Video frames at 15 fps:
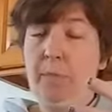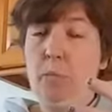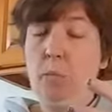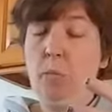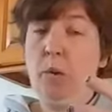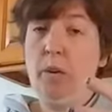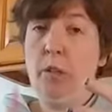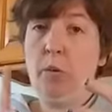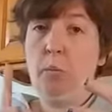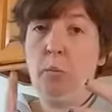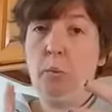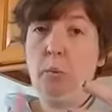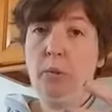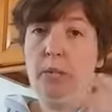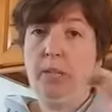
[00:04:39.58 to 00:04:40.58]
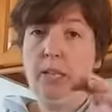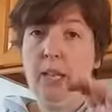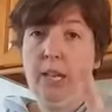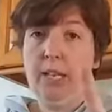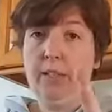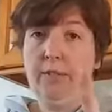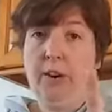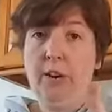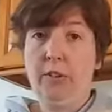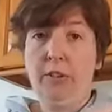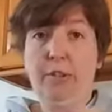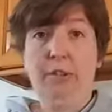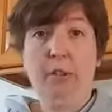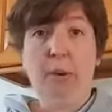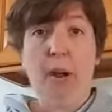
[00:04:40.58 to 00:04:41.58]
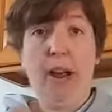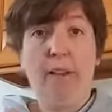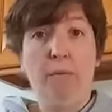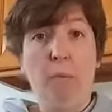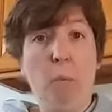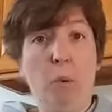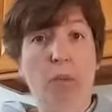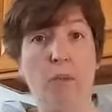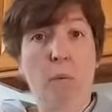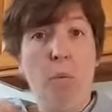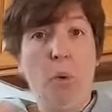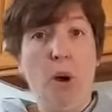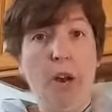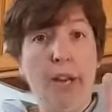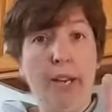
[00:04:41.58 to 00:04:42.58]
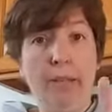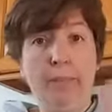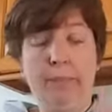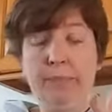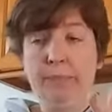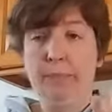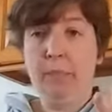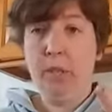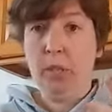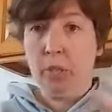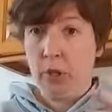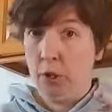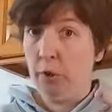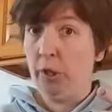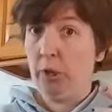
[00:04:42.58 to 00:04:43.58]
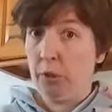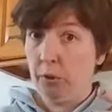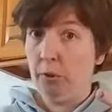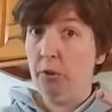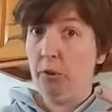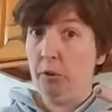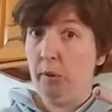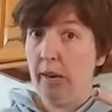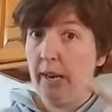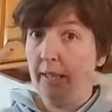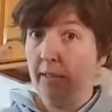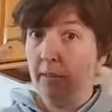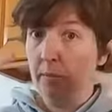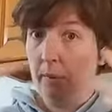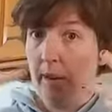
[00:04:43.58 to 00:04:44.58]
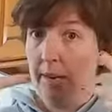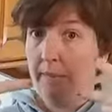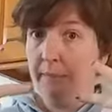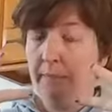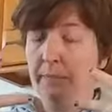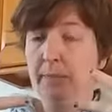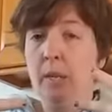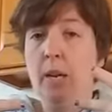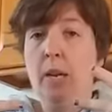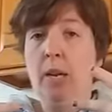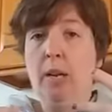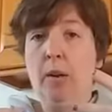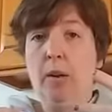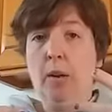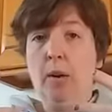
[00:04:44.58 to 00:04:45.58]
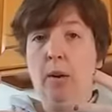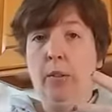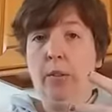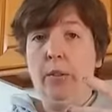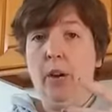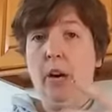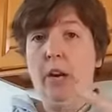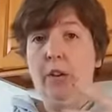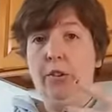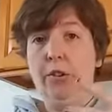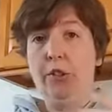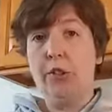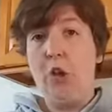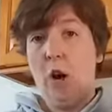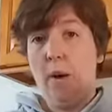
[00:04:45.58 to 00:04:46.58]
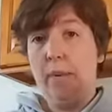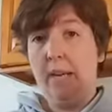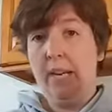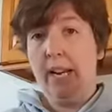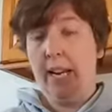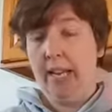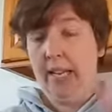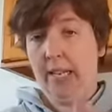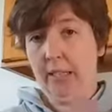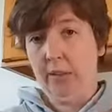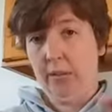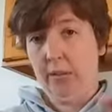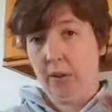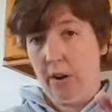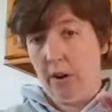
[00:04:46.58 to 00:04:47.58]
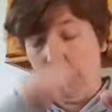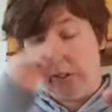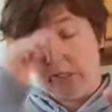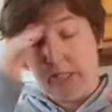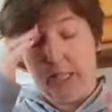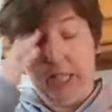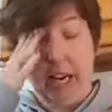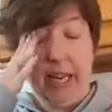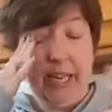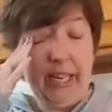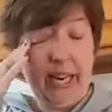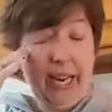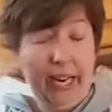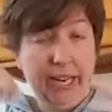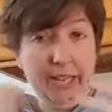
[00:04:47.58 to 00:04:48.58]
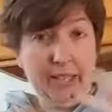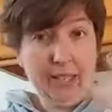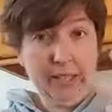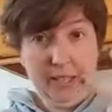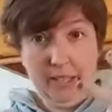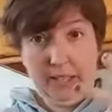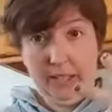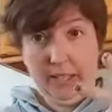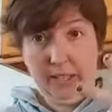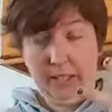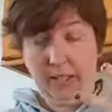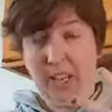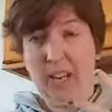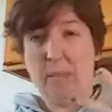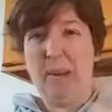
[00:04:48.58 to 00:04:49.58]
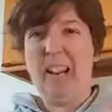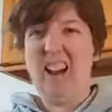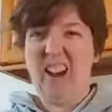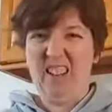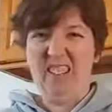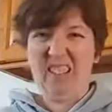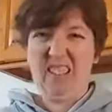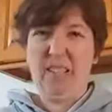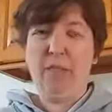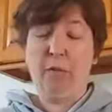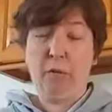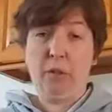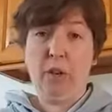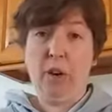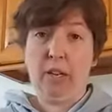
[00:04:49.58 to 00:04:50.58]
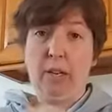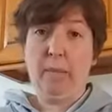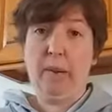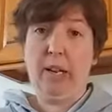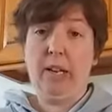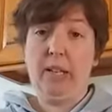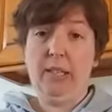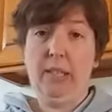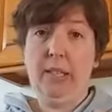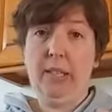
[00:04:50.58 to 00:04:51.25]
One of the rules in classifiers, if you have more than 1, you can use 2 hands, right? Our dominant hand or our signing hand is going to be us if we're talking about us.